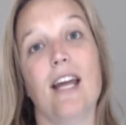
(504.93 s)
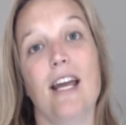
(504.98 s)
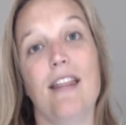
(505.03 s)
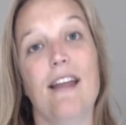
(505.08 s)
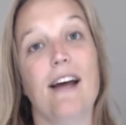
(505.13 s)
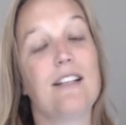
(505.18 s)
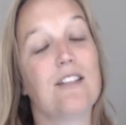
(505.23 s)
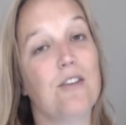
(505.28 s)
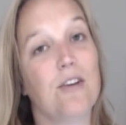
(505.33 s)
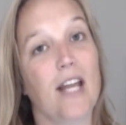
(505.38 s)
And
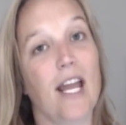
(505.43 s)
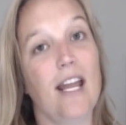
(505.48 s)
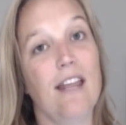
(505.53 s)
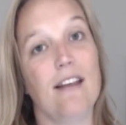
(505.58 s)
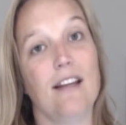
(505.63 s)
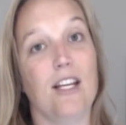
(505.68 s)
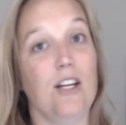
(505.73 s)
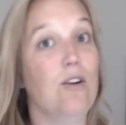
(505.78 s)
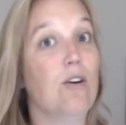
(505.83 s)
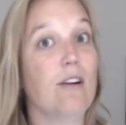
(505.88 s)
that's okay
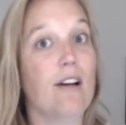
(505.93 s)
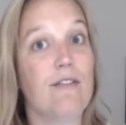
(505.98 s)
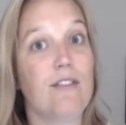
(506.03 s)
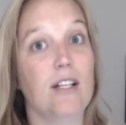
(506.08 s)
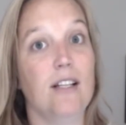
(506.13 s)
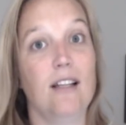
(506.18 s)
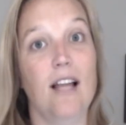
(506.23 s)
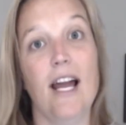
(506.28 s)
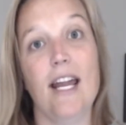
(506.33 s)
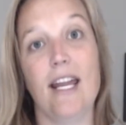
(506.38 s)
that you don't have to
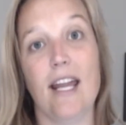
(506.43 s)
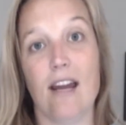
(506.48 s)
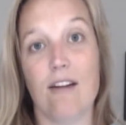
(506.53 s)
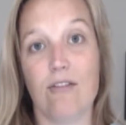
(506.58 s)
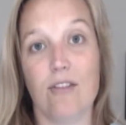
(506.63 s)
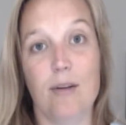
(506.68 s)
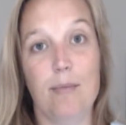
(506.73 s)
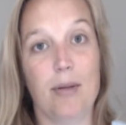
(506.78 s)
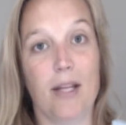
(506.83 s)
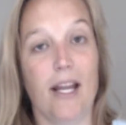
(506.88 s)
like
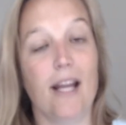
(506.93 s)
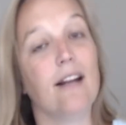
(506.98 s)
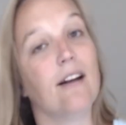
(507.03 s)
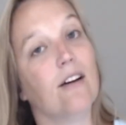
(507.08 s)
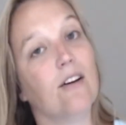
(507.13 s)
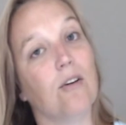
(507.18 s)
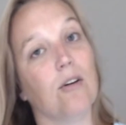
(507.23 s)
every planner